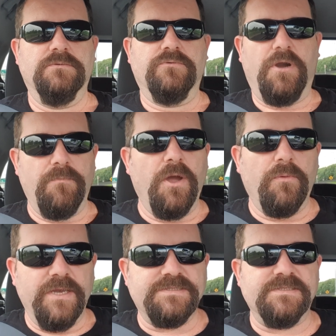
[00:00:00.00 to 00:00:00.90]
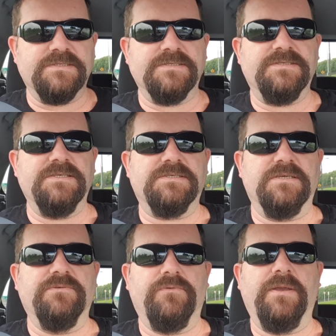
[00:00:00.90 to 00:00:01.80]
Chrome OS is
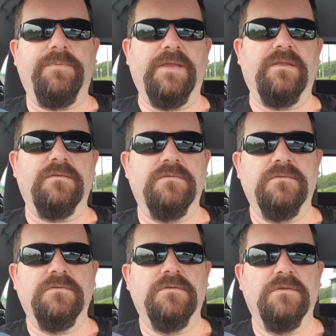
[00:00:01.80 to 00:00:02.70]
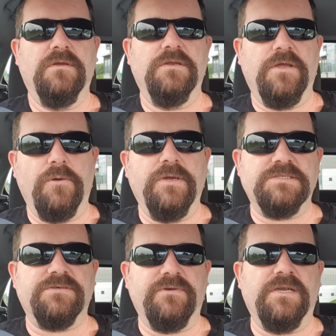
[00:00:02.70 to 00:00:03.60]
essentially wrapping an
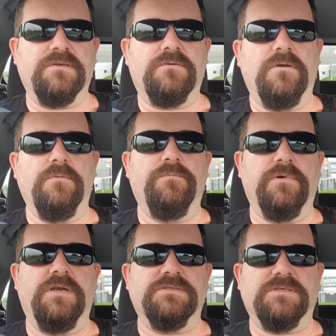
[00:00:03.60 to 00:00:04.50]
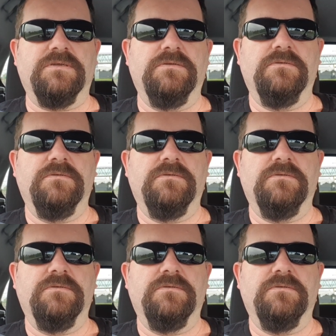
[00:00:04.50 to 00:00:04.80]
OS around a Chrome browser.